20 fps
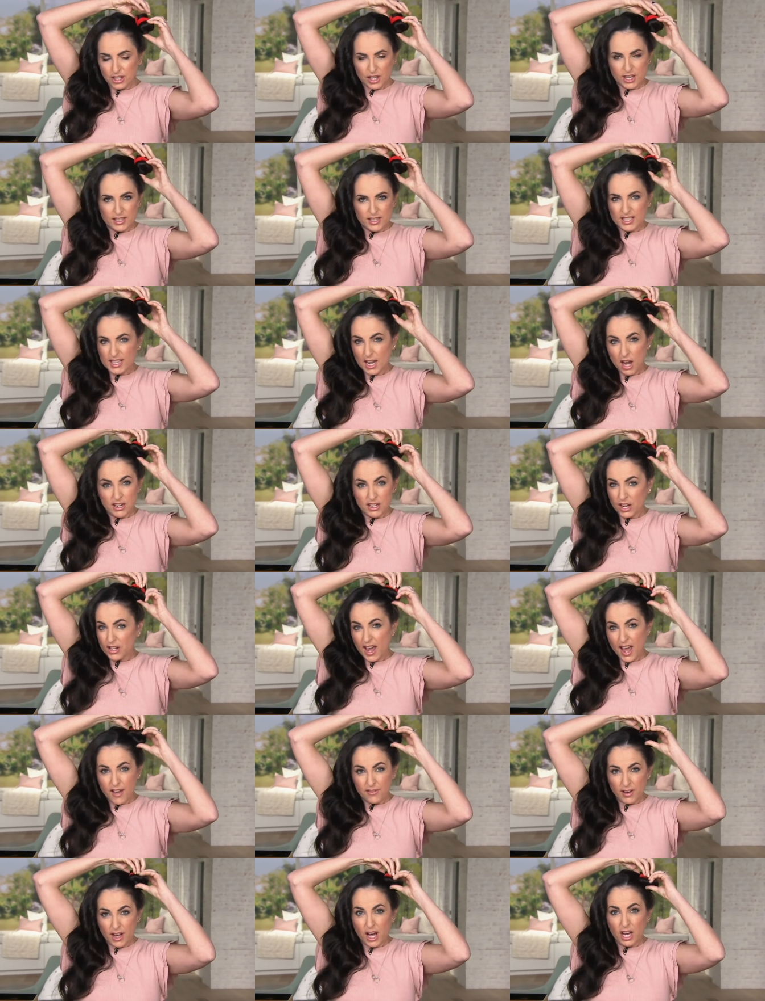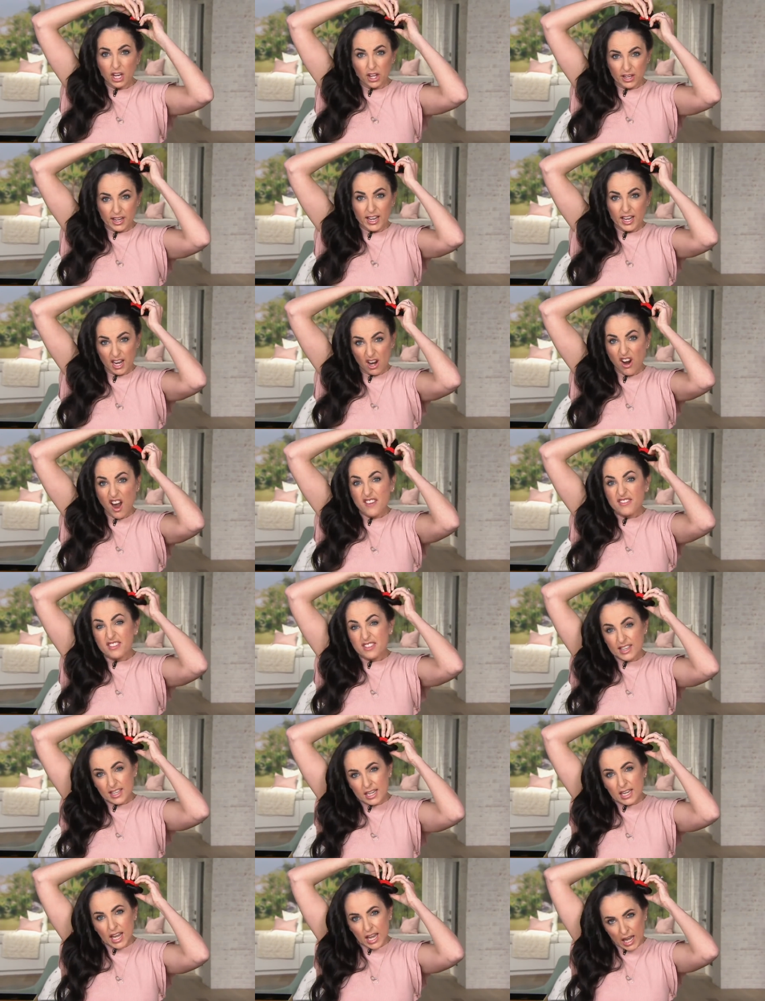You can see I don't have a lot of hair, I have
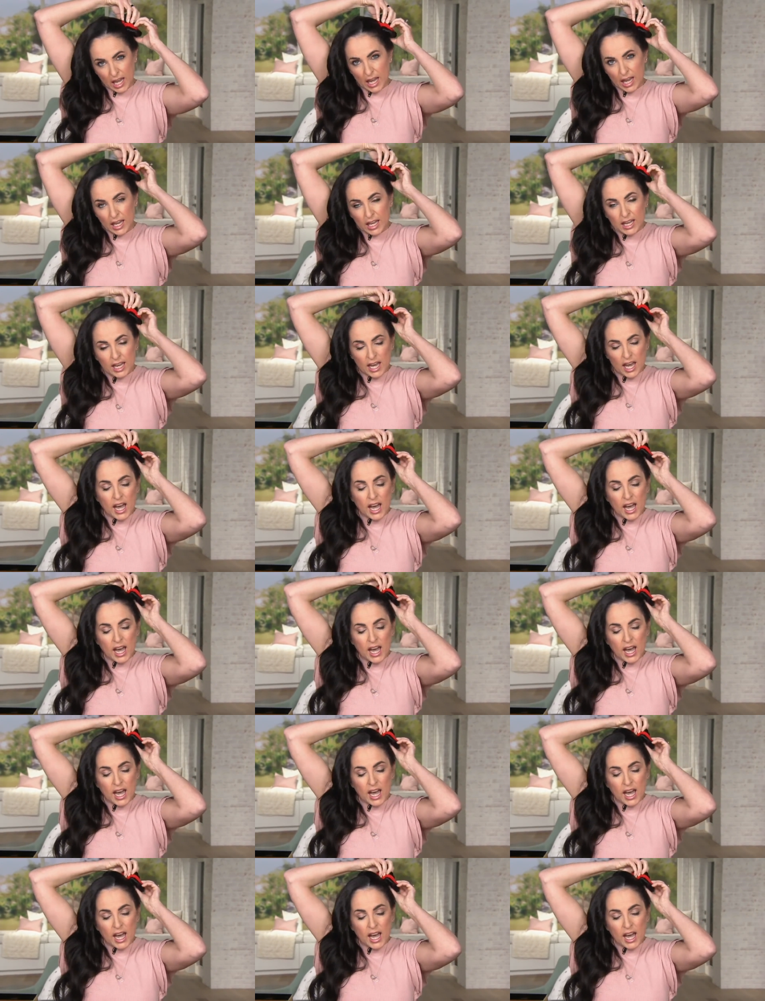thin hair.